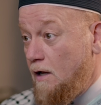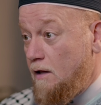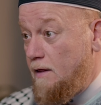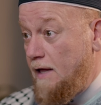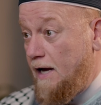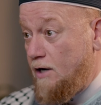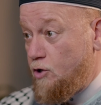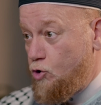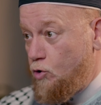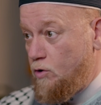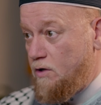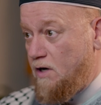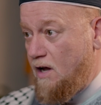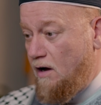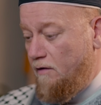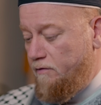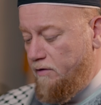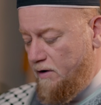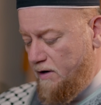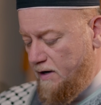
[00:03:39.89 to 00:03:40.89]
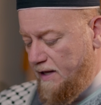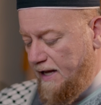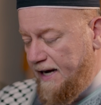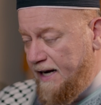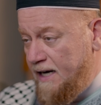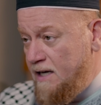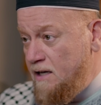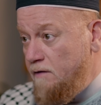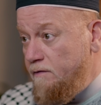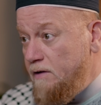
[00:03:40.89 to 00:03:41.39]
that should govern the
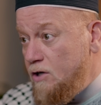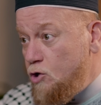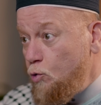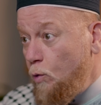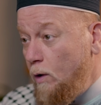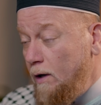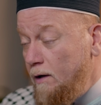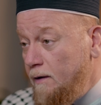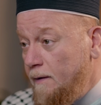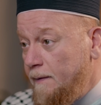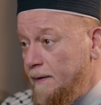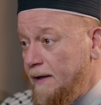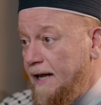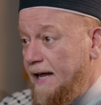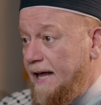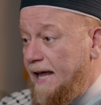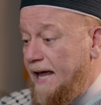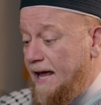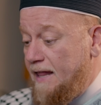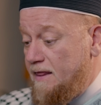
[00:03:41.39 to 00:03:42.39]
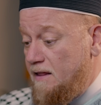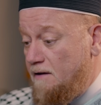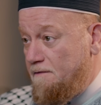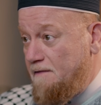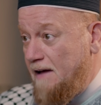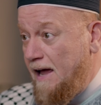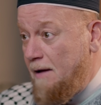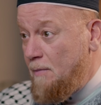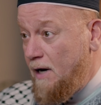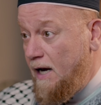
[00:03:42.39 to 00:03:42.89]
individual and the
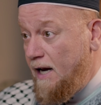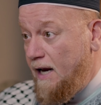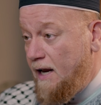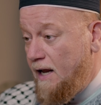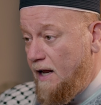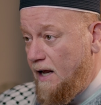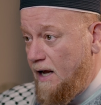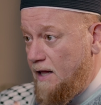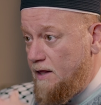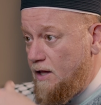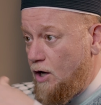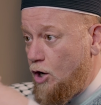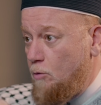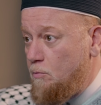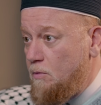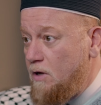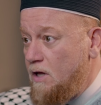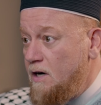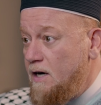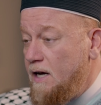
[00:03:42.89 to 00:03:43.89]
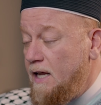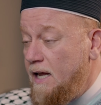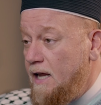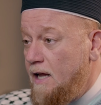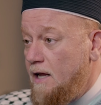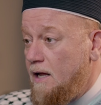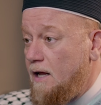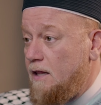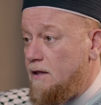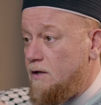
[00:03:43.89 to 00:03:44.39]
family and the
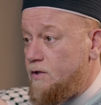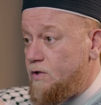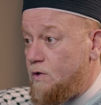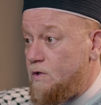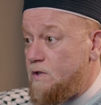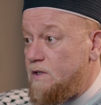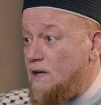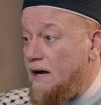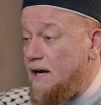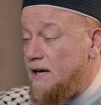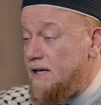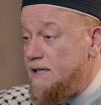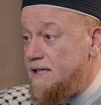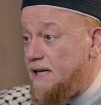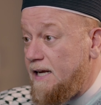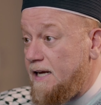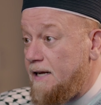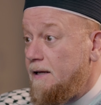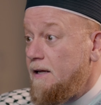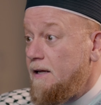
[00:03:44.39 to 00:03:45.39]
community and the society.